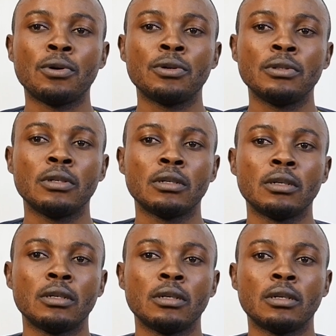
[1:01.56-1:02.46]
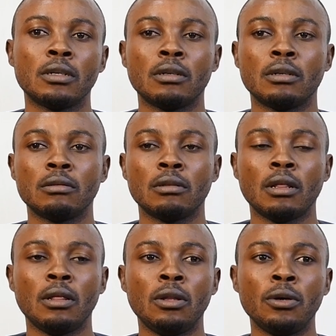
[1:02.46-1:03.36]
on
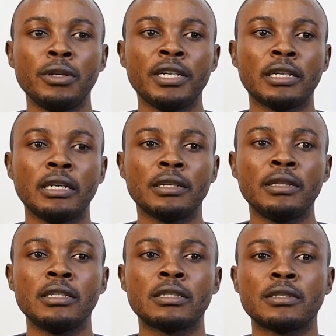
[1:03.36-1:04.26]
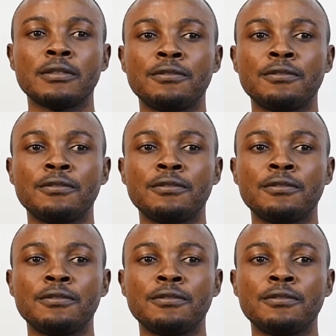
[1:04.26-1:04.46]
learning in these